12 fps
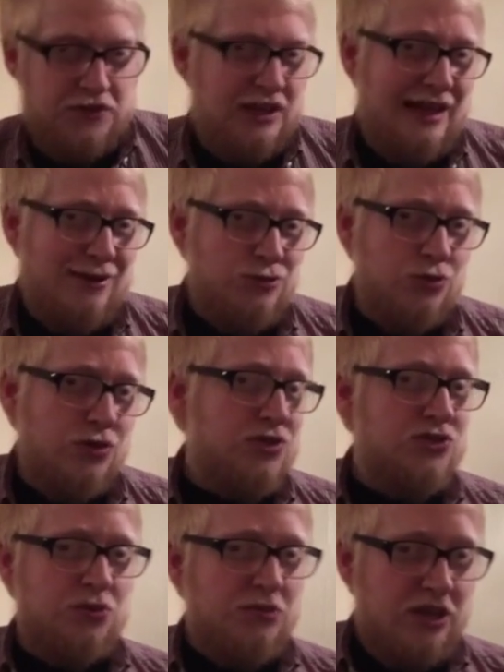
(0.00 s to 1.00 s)
of the
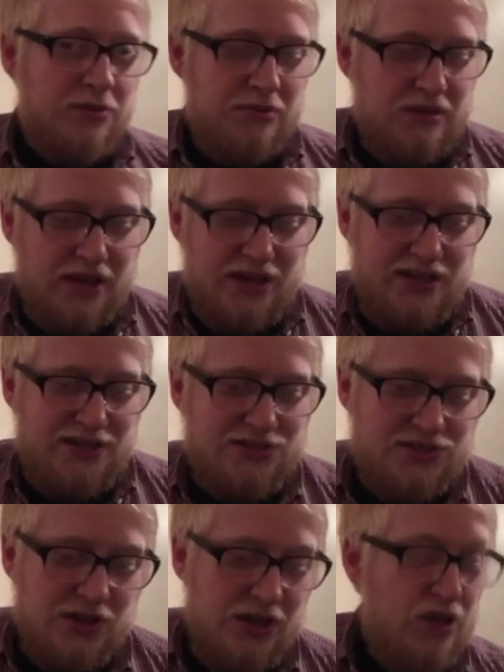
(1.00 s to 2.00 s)
Cloudwater double
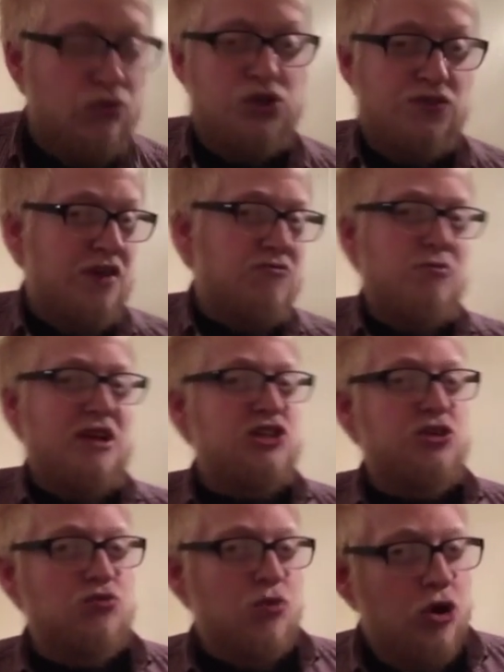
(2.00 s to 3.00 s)
IPAs? What's your favourite
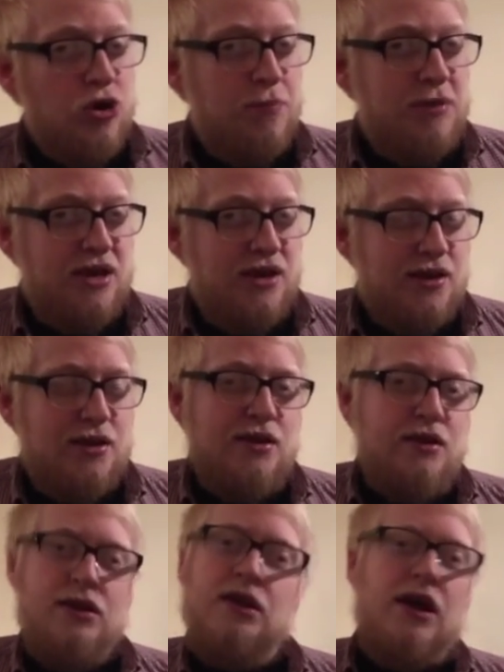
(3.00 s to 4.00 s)
Magic Rock beer?
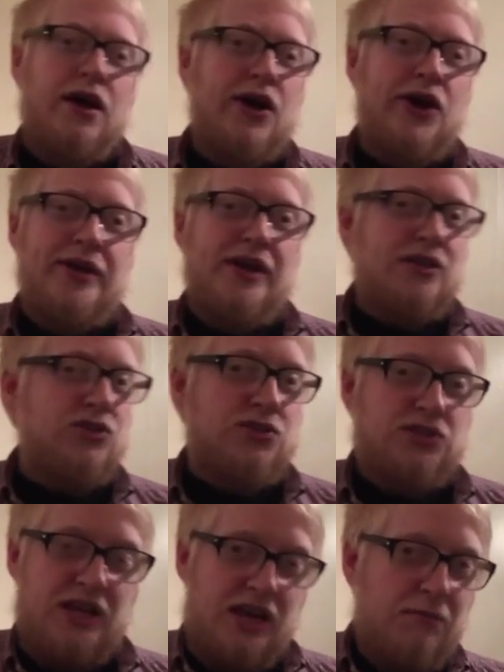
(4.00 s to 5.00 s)
Yeah,
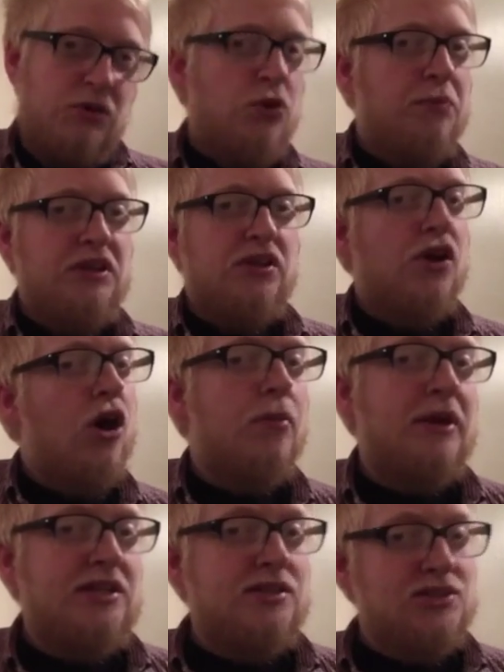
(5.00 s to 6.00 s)
just hit me up in the
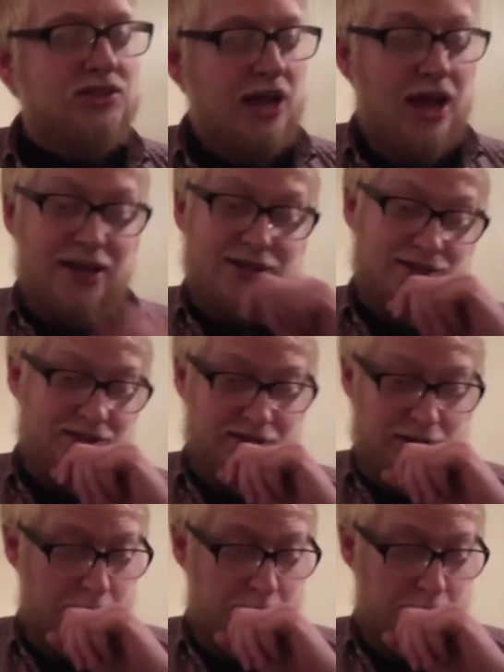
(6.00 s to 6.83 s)
comments. And